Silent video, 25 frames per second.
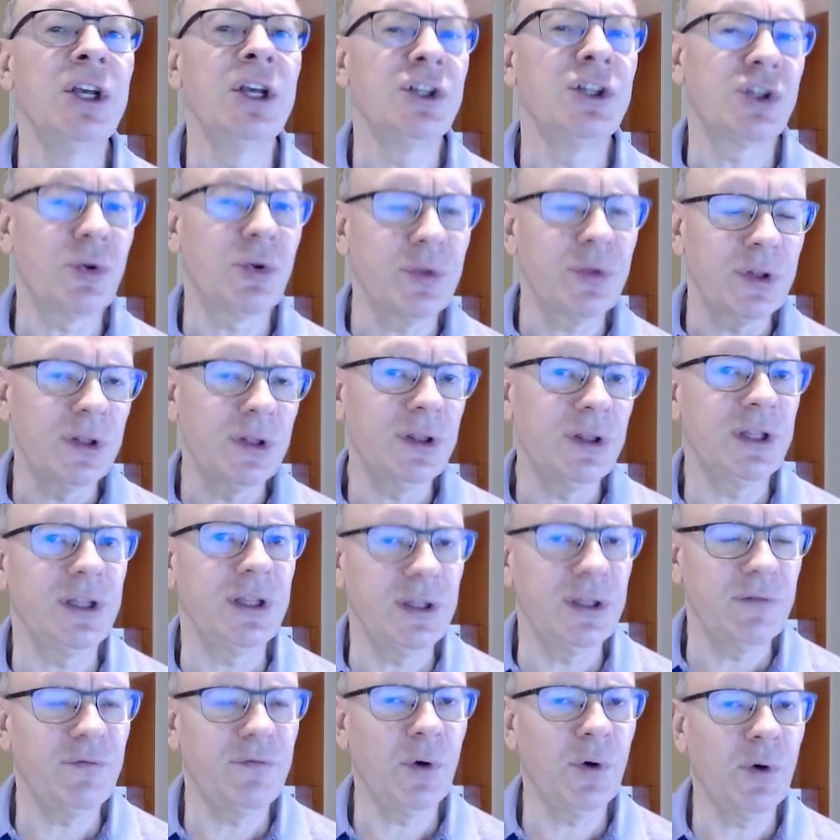So
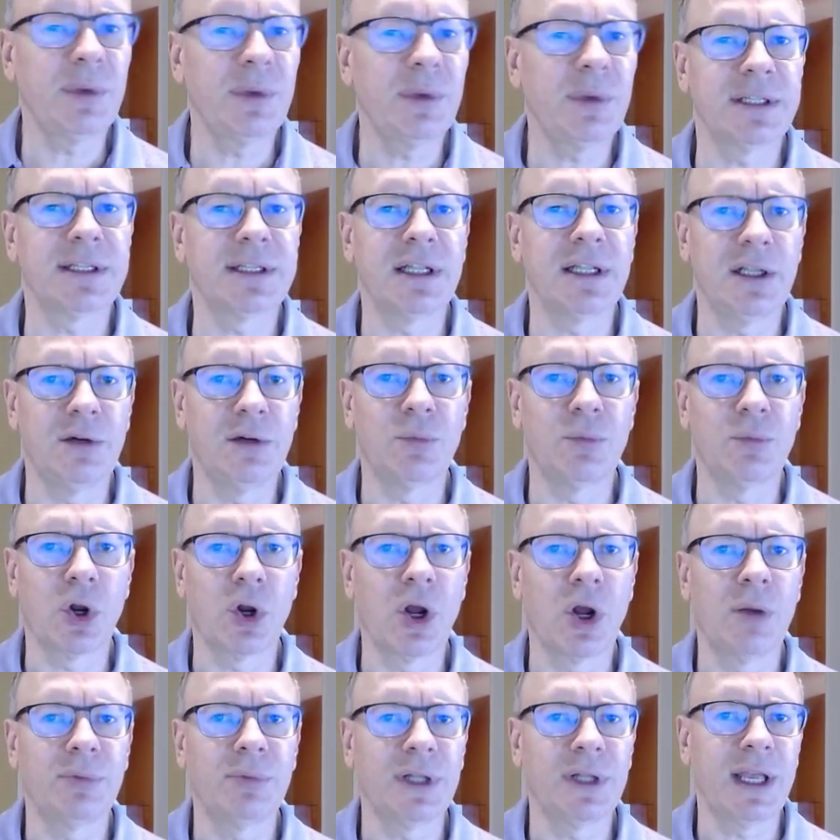the formula is a little more
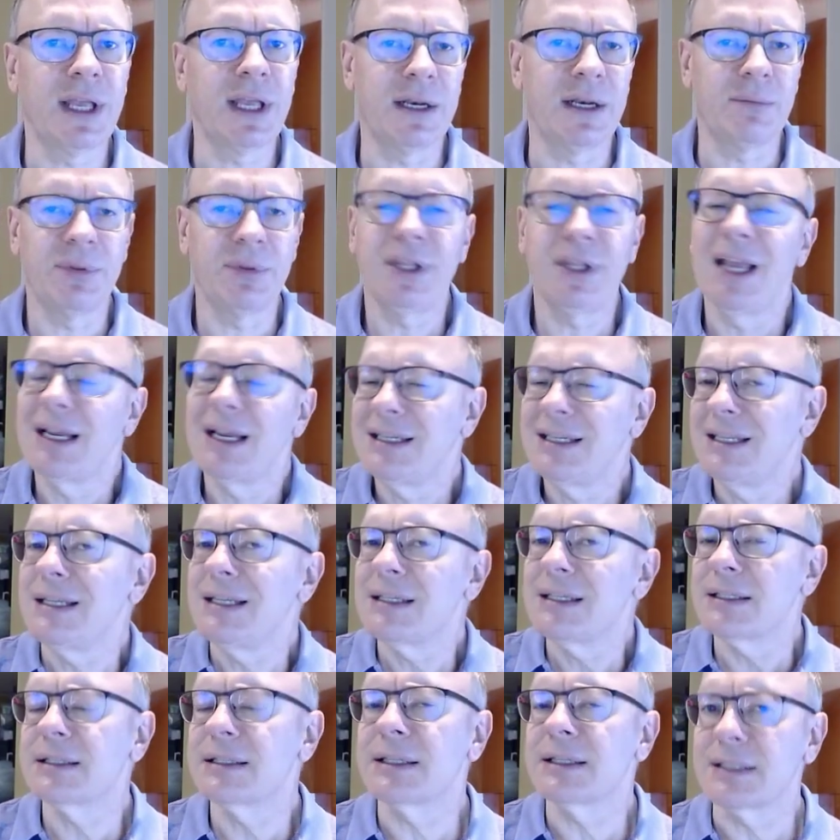complicated, but the
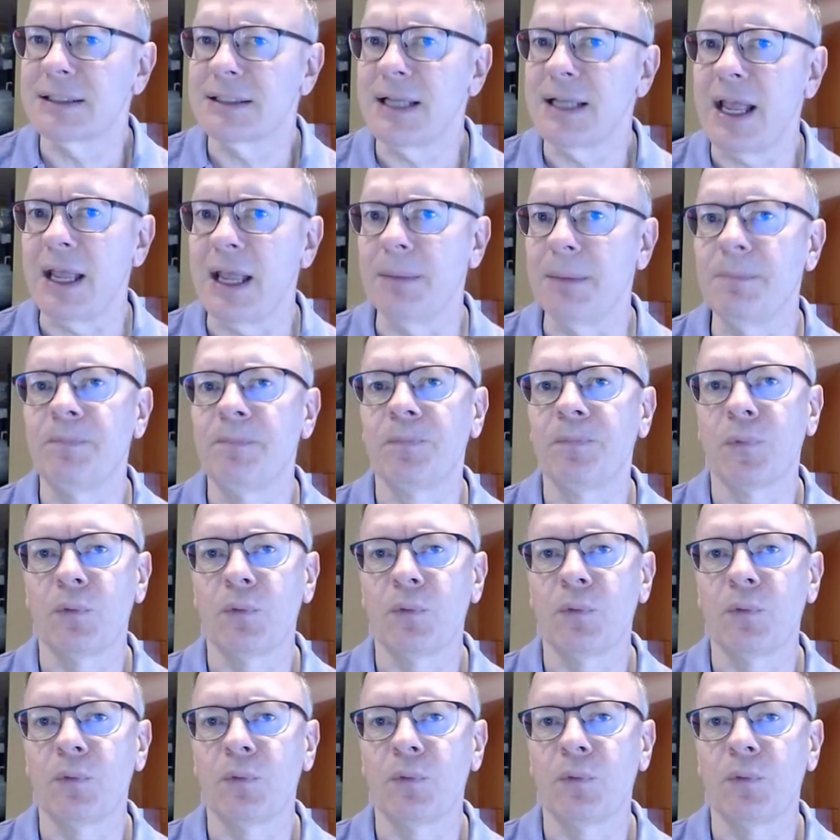idea is the same.